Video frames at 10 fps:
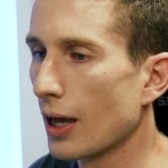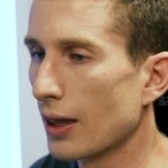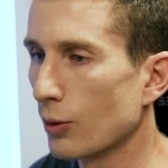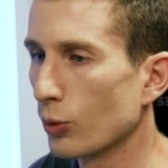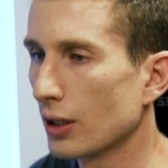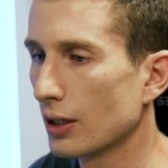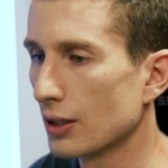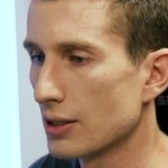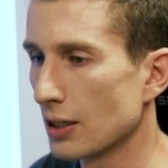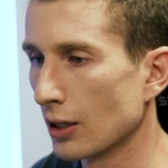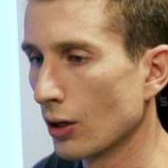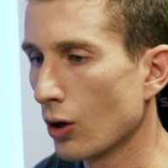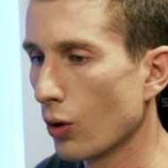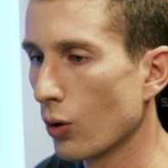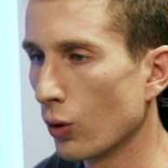and then we can see
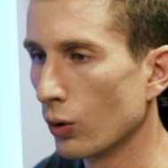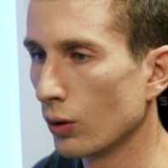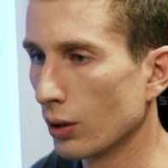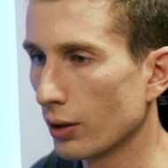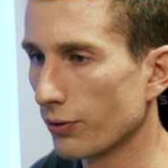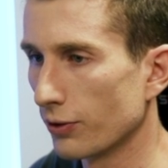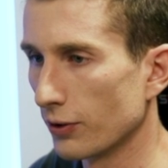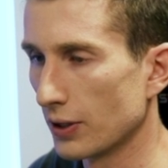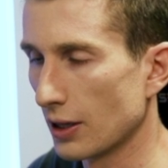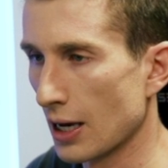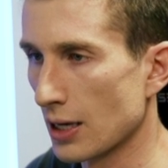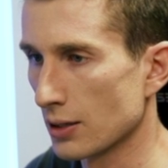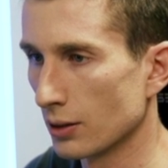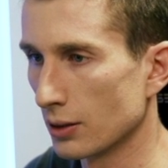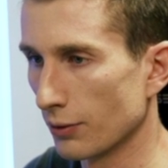all the
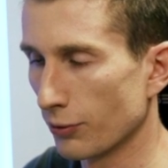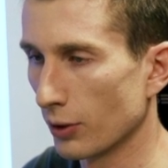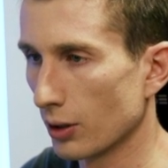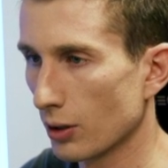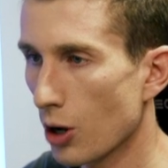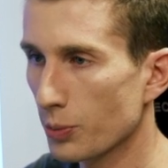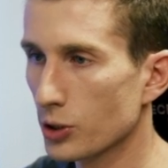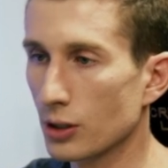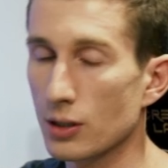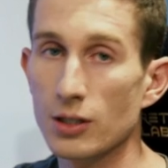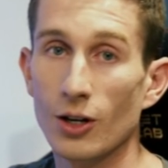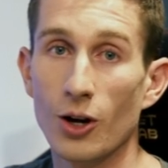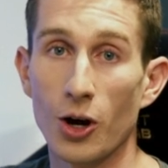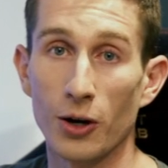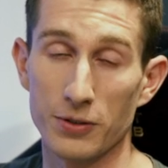50,000 different options
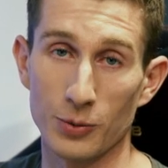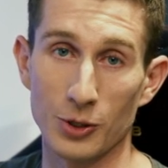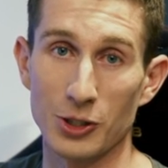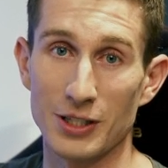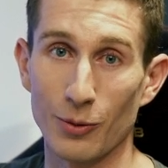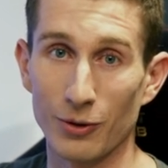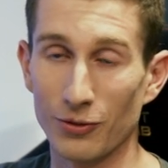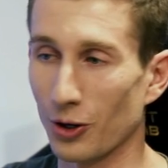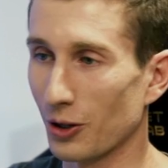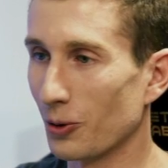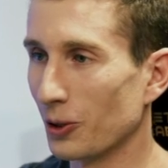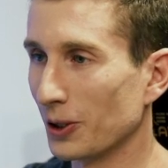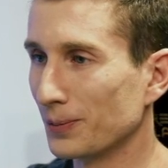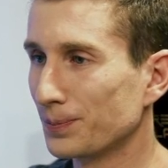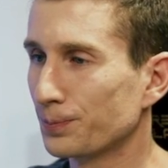of switches that we've got in the Hornet.